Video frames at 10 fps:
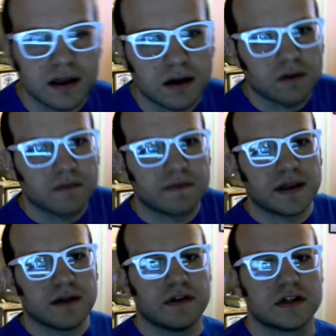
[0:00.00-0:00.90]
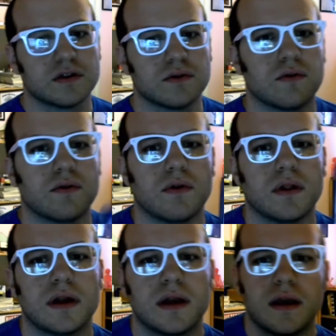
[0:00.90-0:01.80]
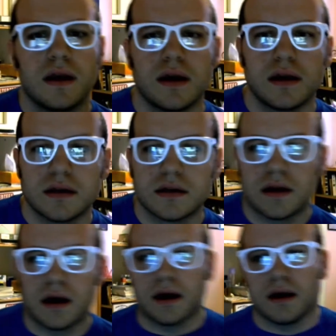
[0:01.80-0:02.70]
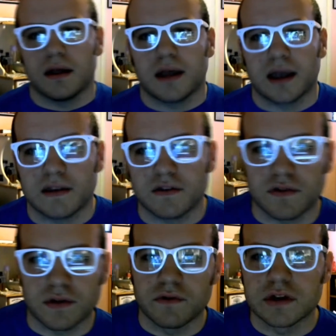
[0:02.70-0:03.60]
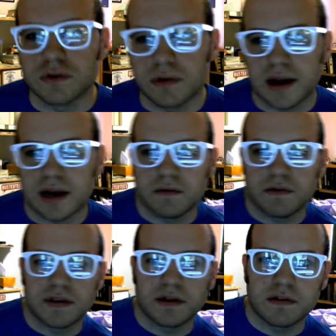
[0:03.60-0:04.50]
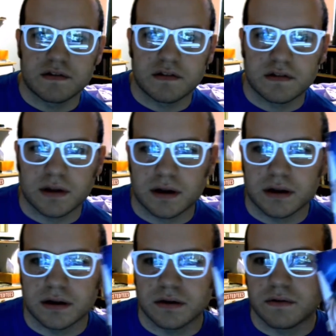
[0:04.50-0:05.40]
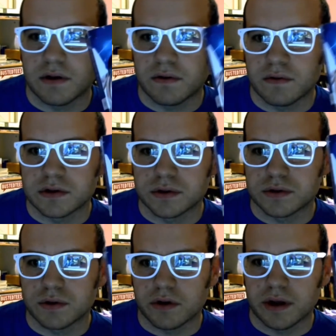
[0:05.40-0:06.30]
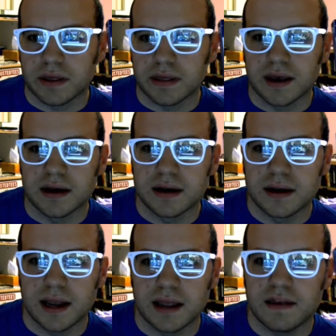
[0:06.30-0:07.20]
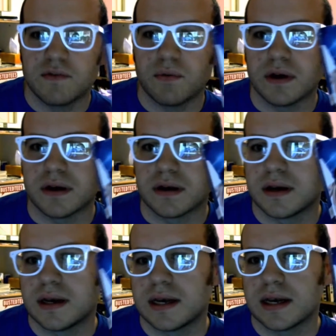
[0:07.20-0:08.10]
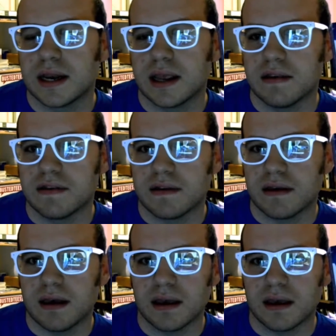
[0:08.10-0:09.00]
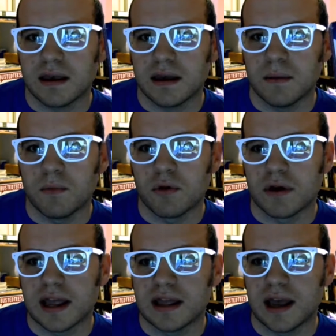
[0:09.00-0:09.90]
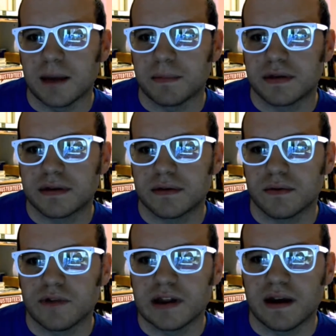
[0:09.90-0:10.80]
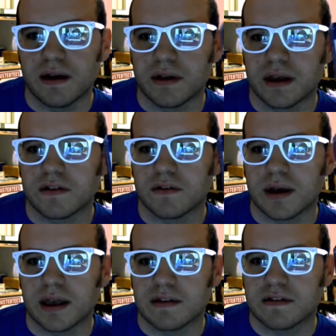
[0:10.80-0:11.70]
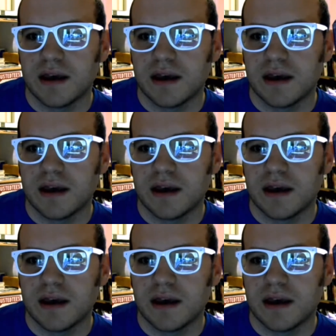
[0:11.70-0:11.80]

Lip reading: of the original. I guess there's an original light novel series, just like a original Sword Art Online, and this one is a more in-depth retelling. So I guess